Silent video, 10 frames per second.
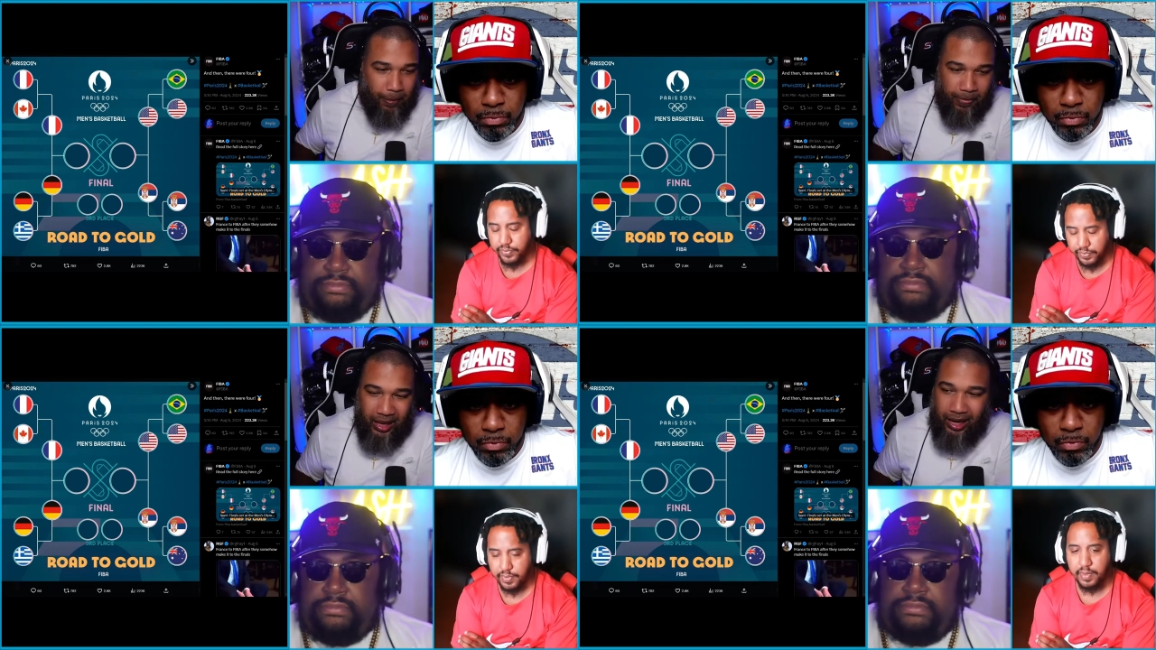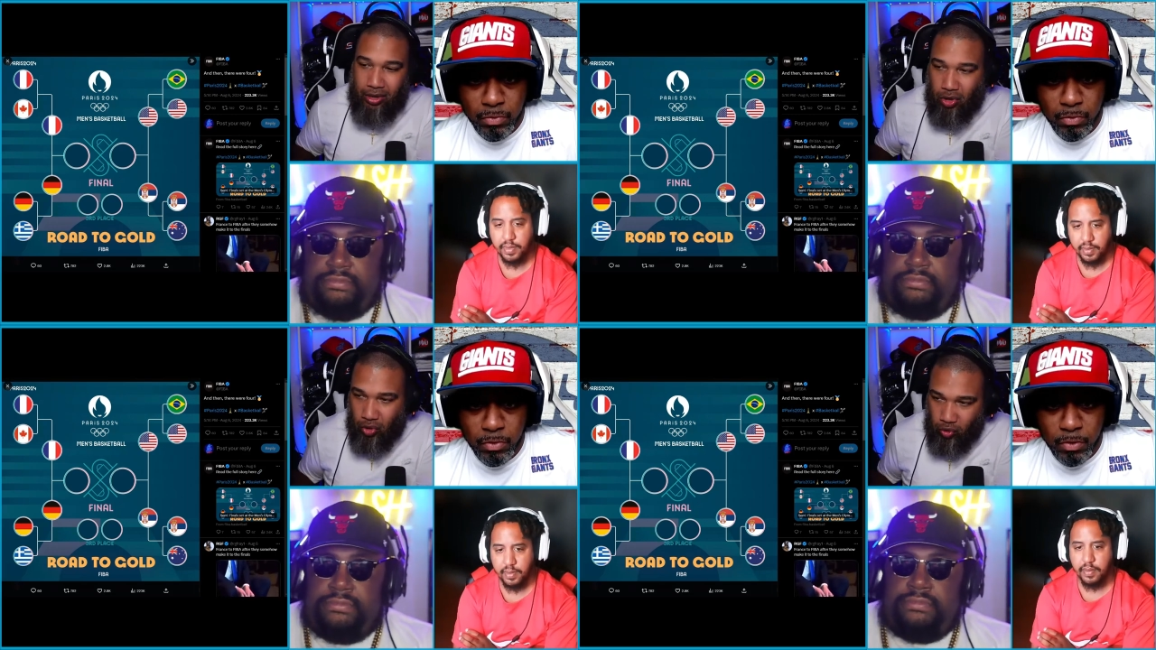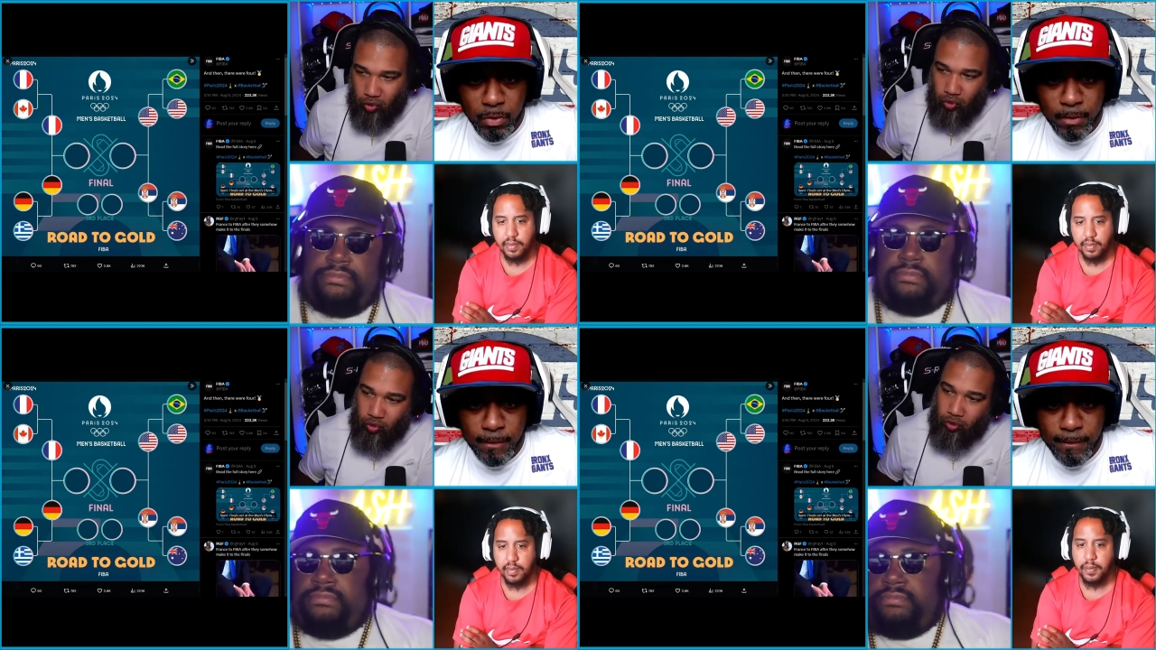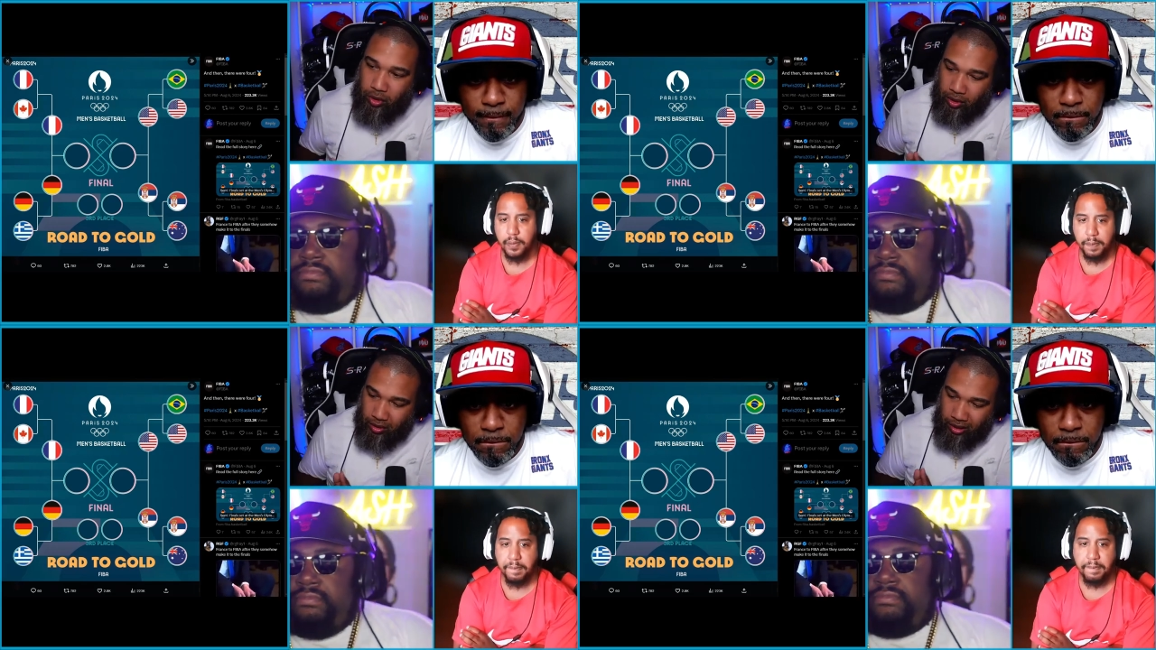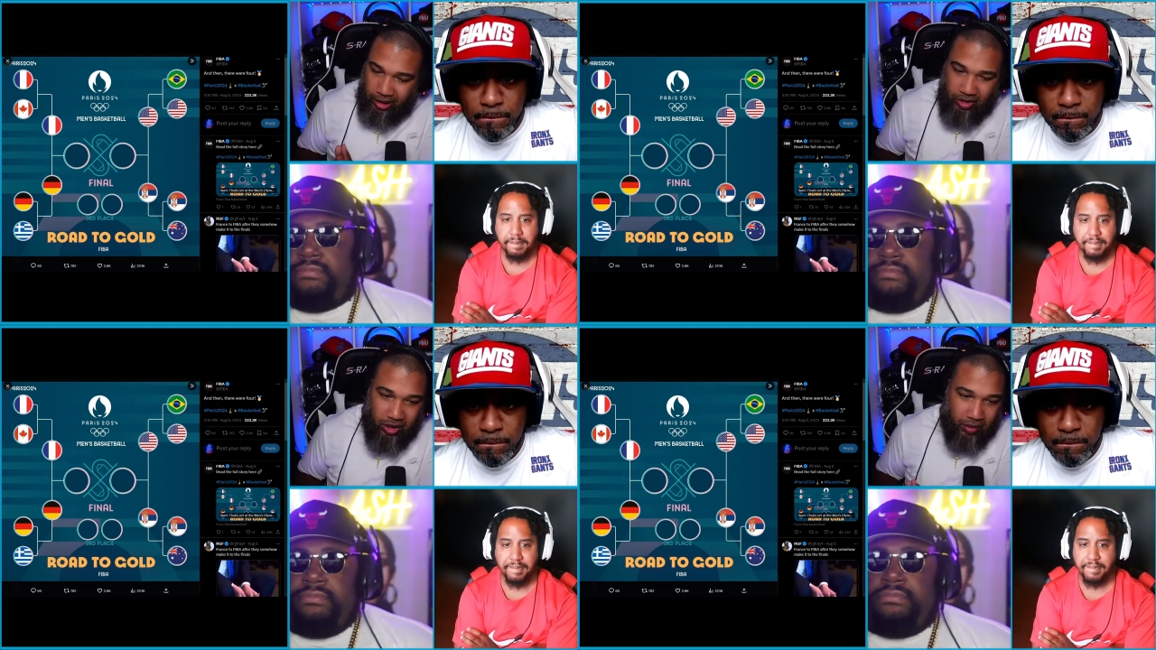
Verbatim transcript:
Speaker 1: They know each